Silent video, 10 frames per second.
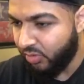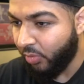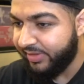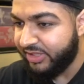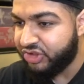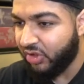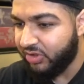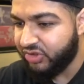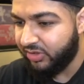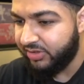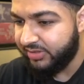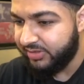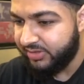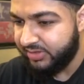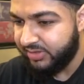Or that Charizard
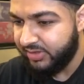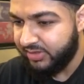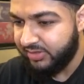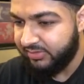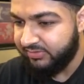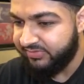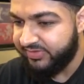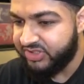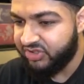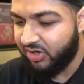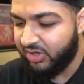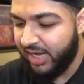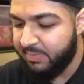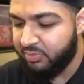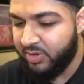V-Star, the
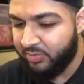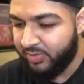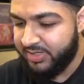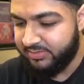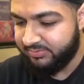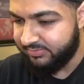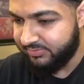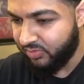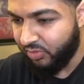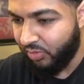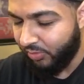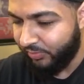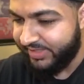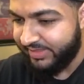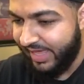Hyper Rare one. Oh,
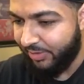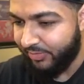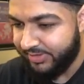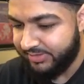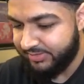we need that one.